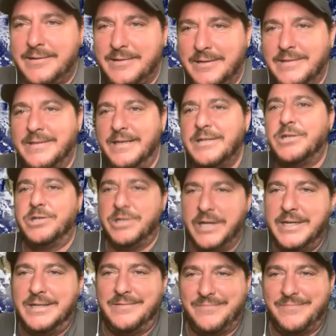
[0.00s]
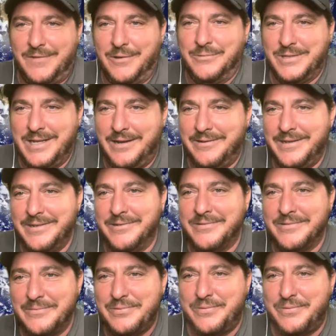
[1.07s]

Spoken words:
This shit flows downhill.